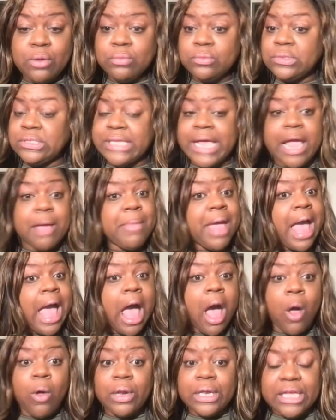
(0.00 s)
Sam
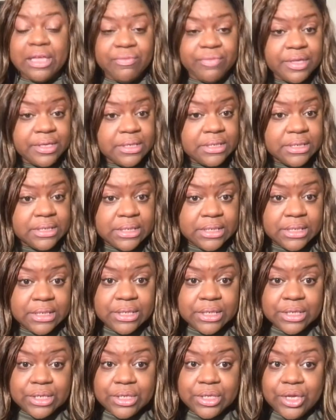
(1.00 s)
Howell even.
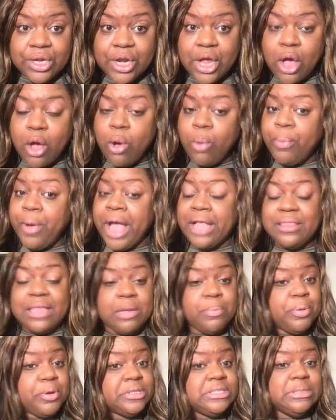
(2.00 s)
I
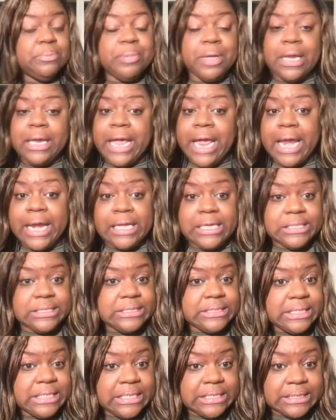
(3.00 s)
think Percy Butler had a good
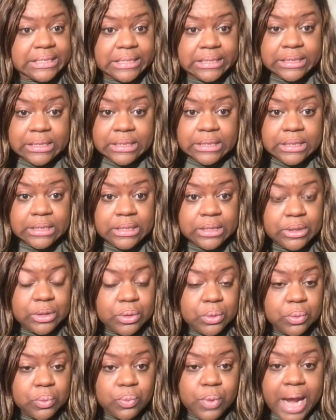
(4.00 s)
season,
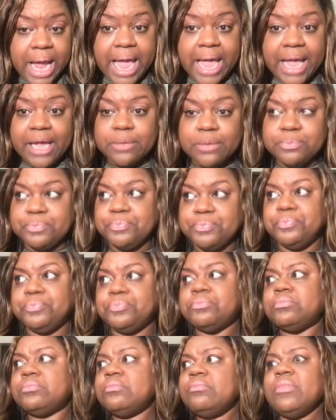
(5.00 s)
right?
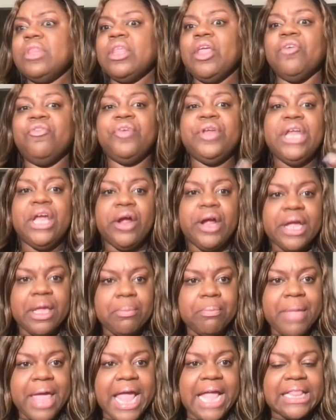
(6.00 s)
Fedarian
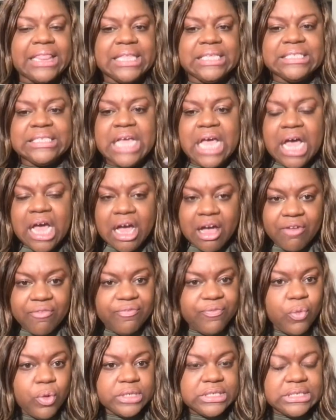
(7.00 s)
Mathis,
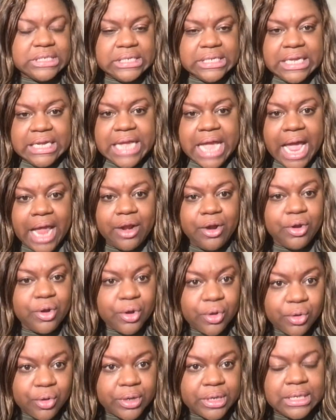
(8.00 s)
unfortunately, got
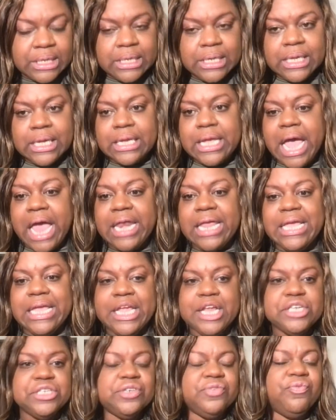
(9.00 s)
hurt, got
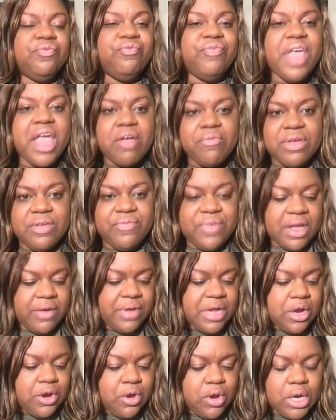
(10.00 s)
injured very,
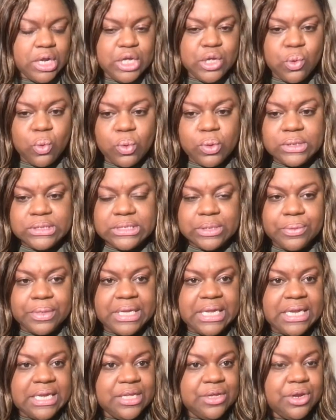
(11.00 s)
very early on. So
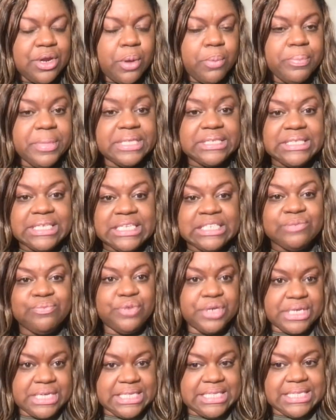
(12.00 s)
he, missed his
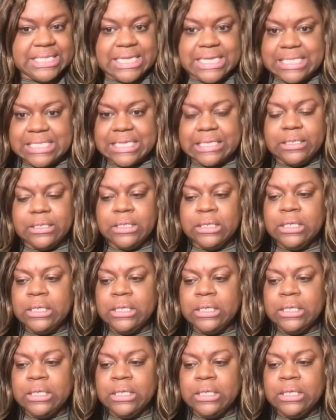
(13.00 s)
rookie season.